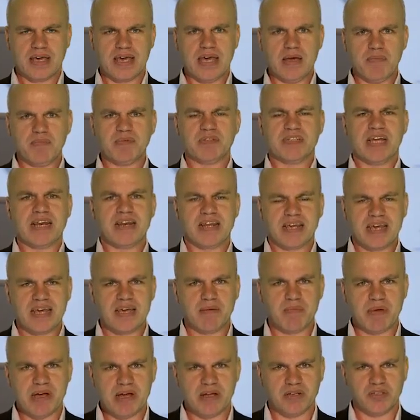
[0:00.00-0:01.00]
keep sending
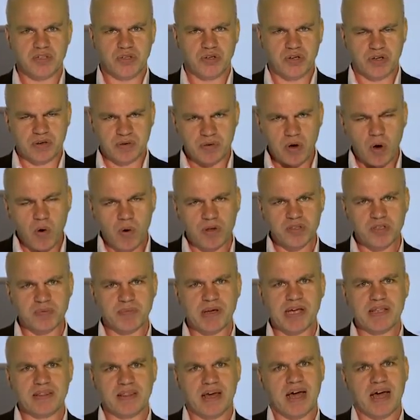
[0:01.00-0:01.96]
emails. You can automate